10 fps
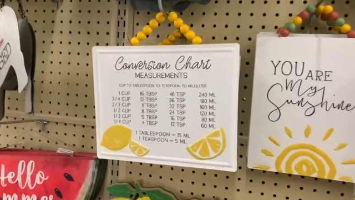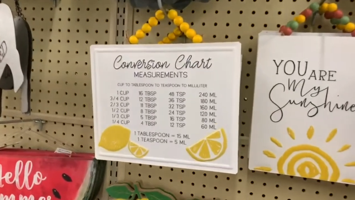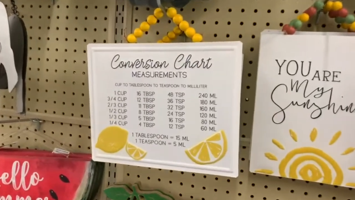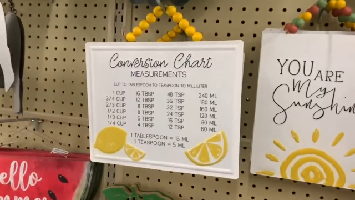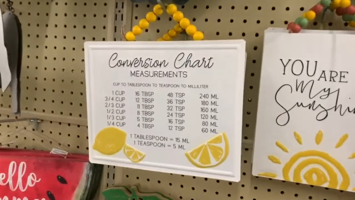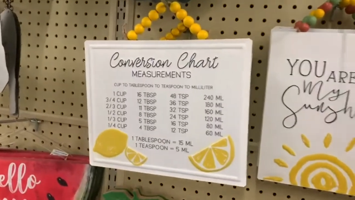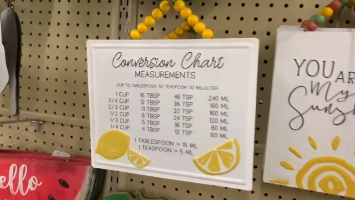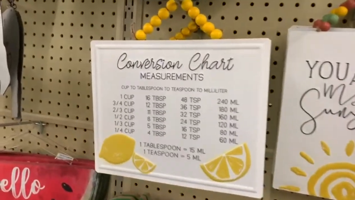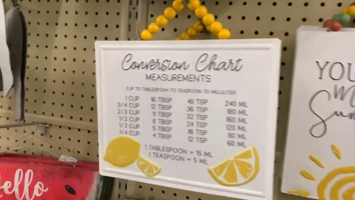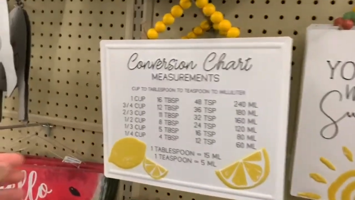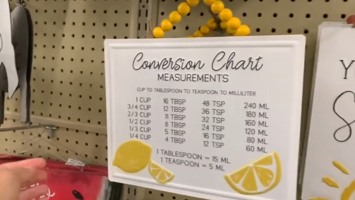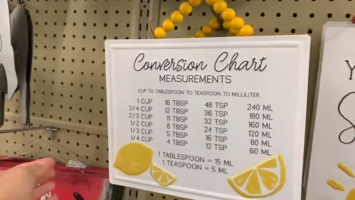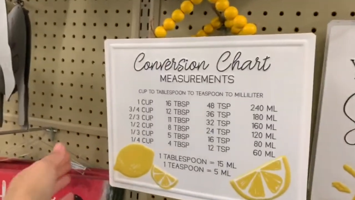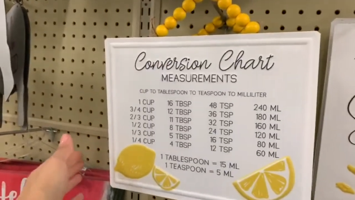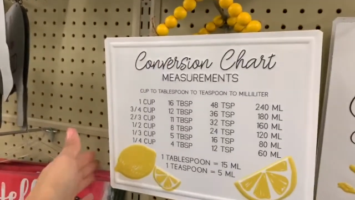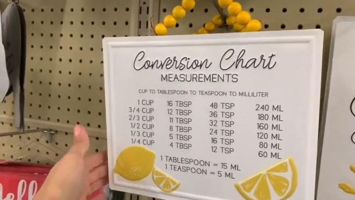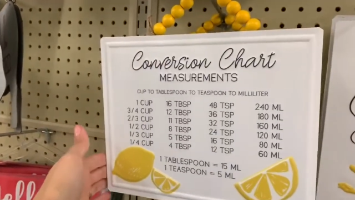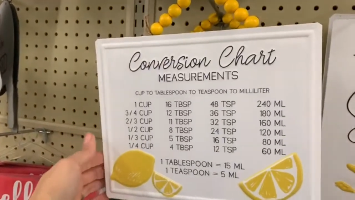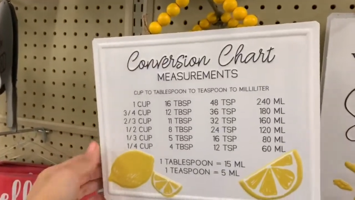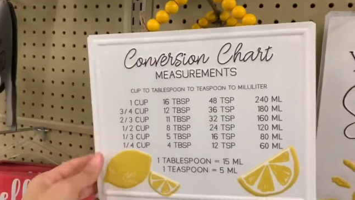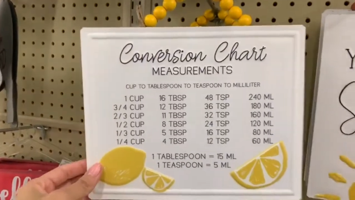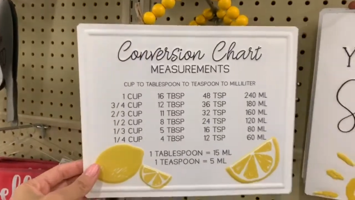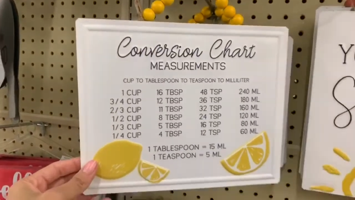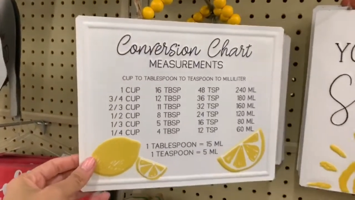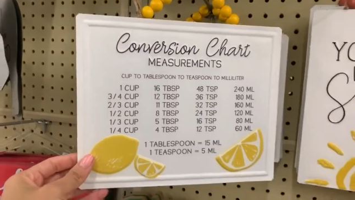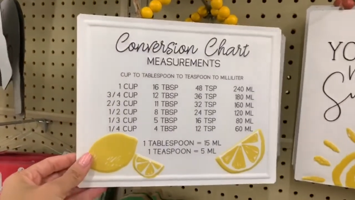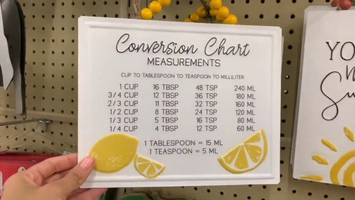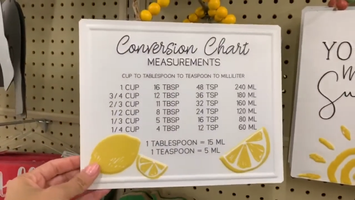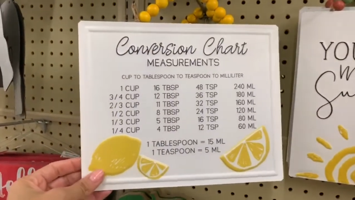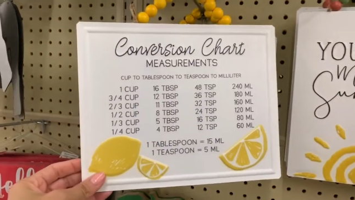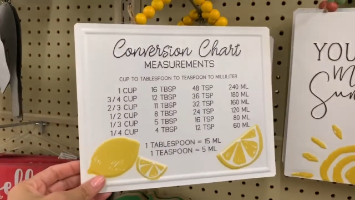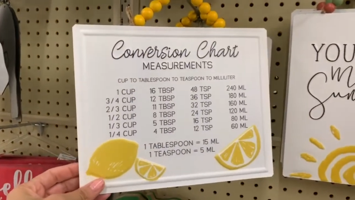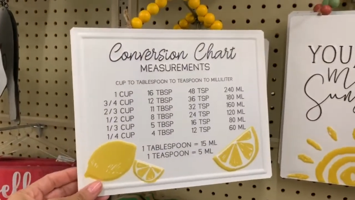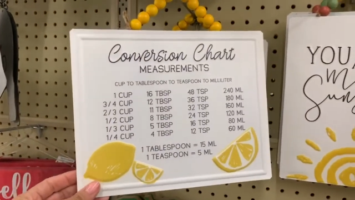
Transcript: (no speaker visible)